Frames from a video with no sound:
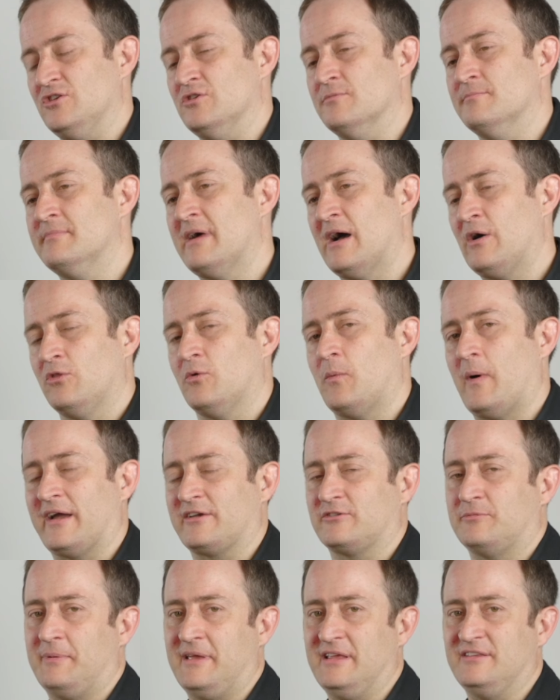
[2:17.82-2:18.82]
you melt the
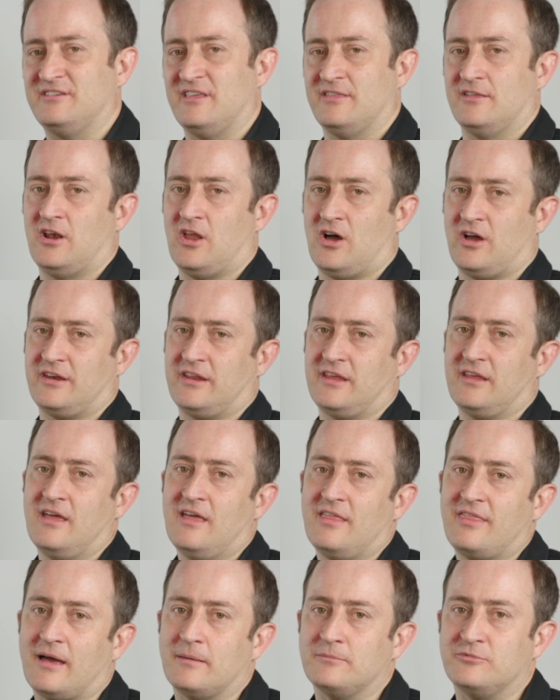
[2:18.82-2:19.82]
wax beads in the lining,
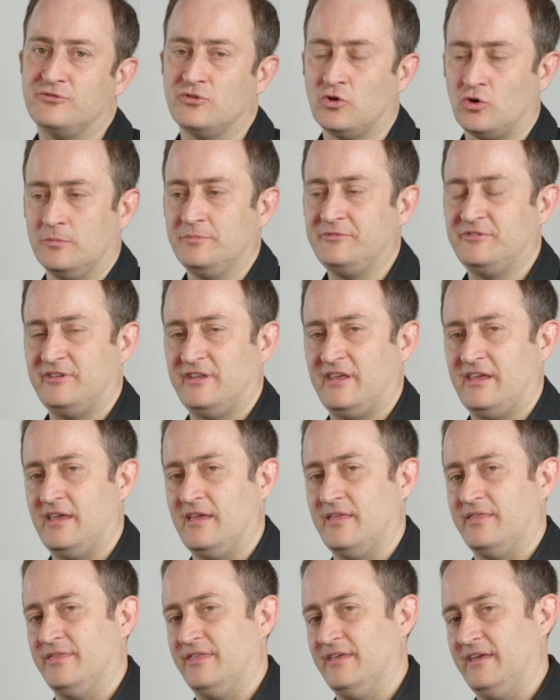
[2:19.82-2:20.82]
that absorbs
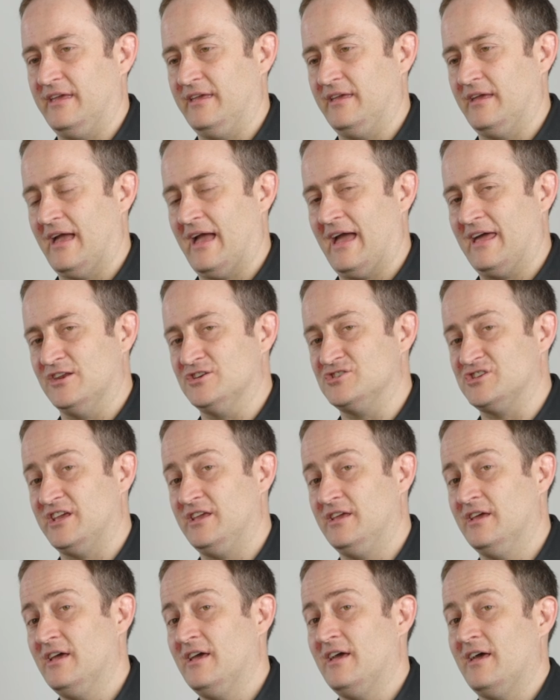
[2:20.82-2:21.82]
the energy,
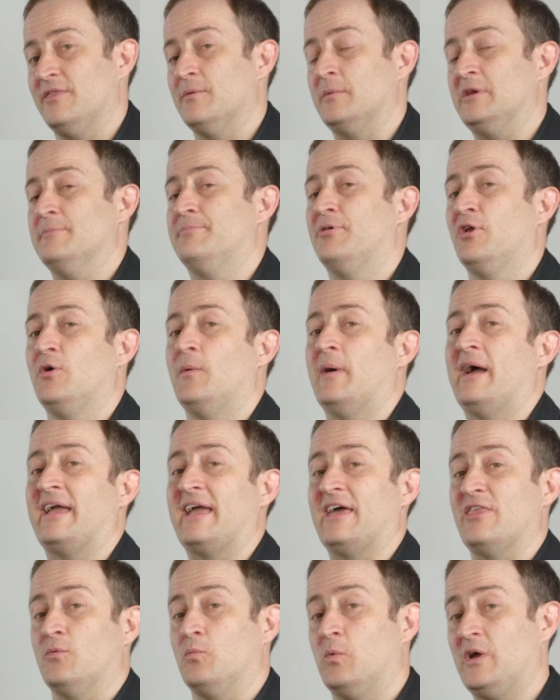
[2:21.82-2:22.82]
and then when you pull away and
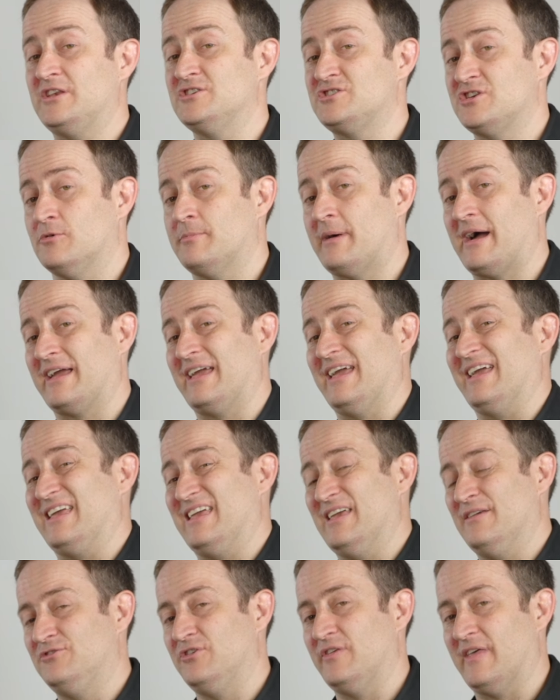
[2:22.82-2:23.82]
get the wind chill back, it
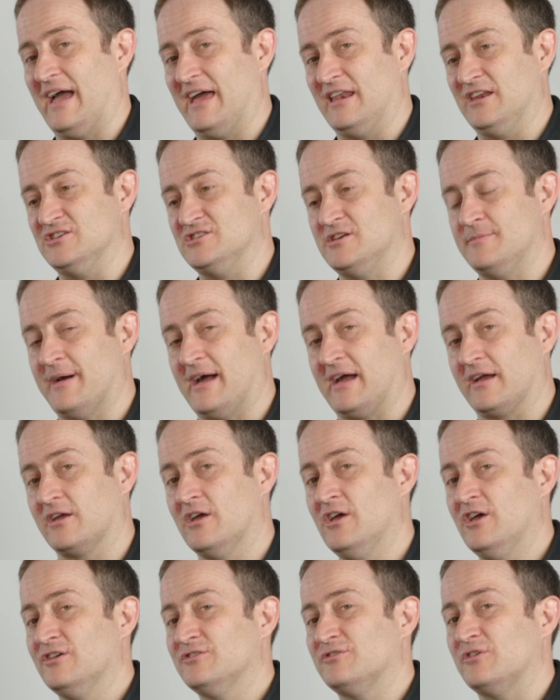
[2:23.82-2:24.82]
gives you that energy back.
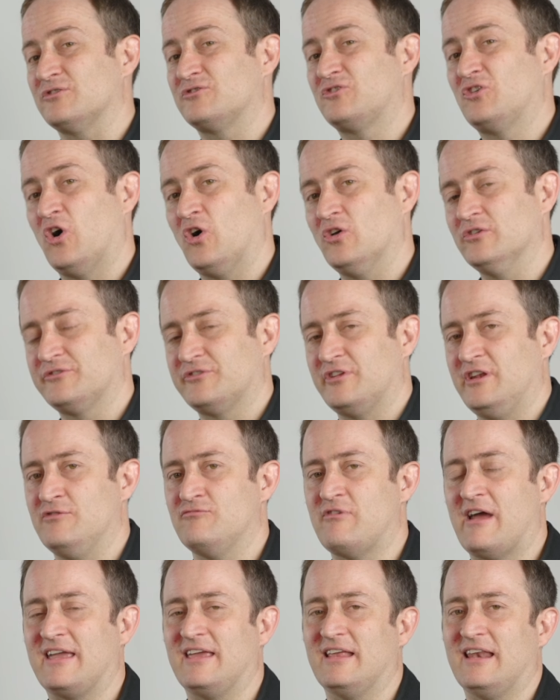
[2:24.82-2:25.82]
So it's constantly
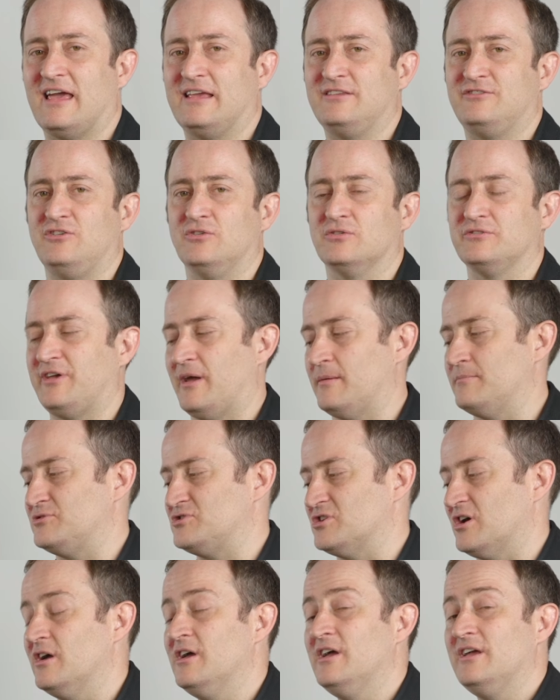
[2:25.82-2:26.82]
regulating your
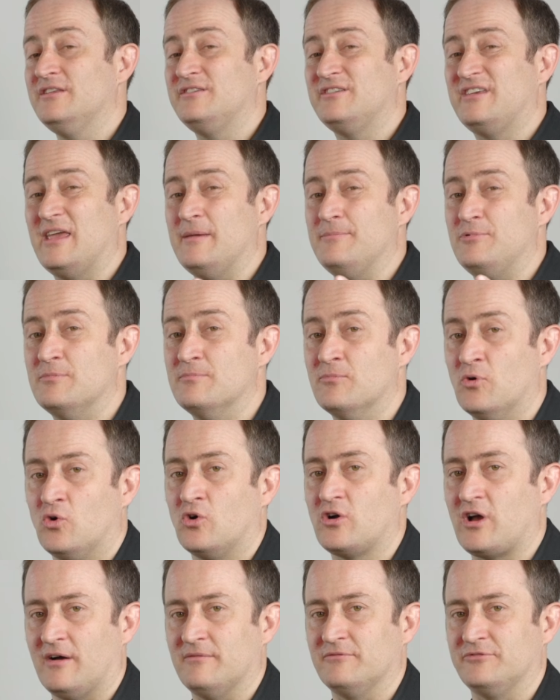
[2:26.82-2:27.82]
temperature to keep you more
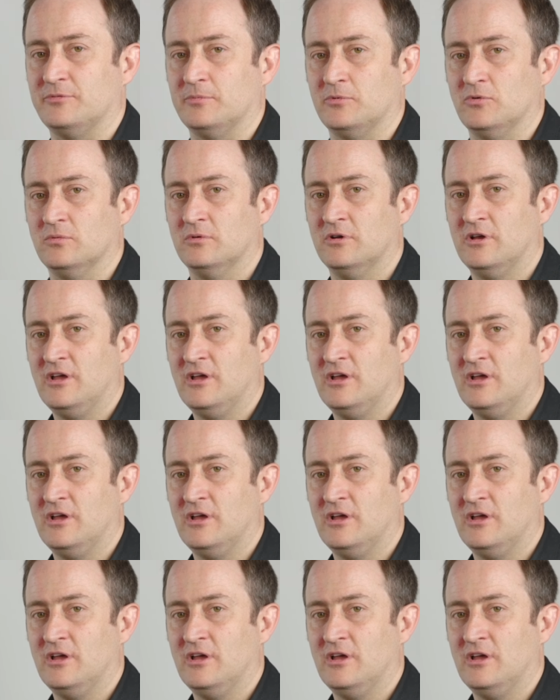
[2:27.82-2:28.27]
comfortable.